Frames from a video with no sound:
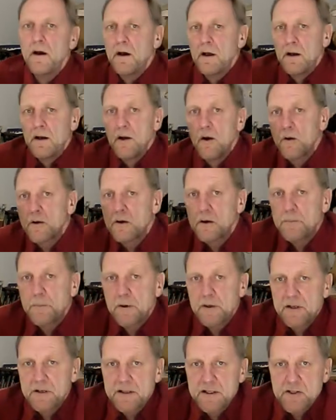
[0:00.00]
Local
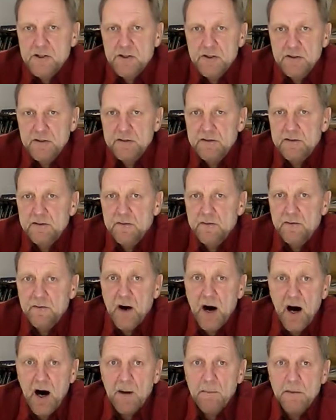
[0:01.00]
politicians,
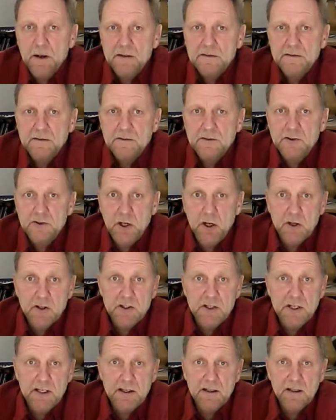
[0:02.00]
farmers,
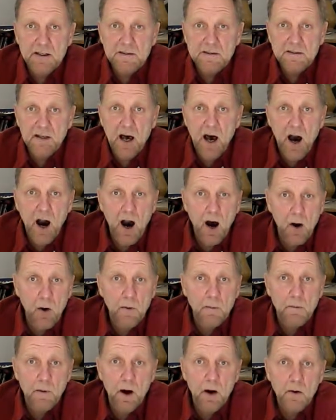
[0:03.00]
church leaders,
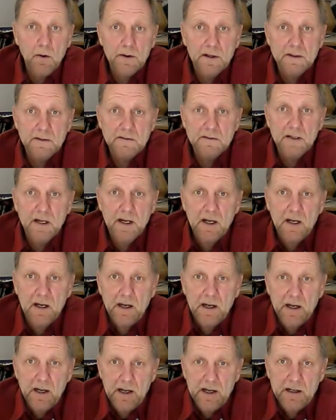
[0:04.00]
homeowners,
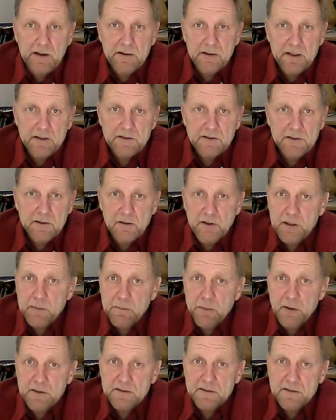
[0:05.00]
industry
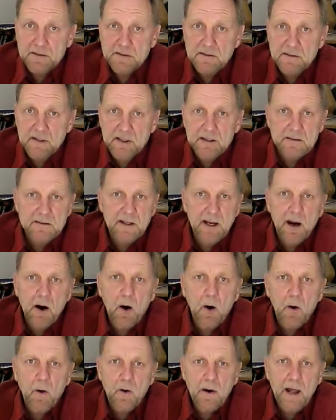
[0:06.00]
bosses, they
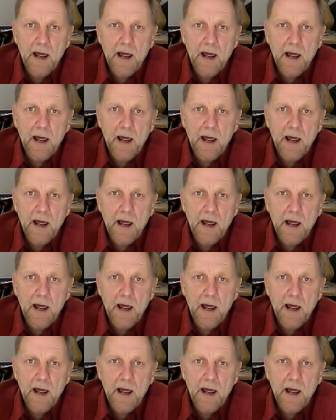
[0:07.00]
all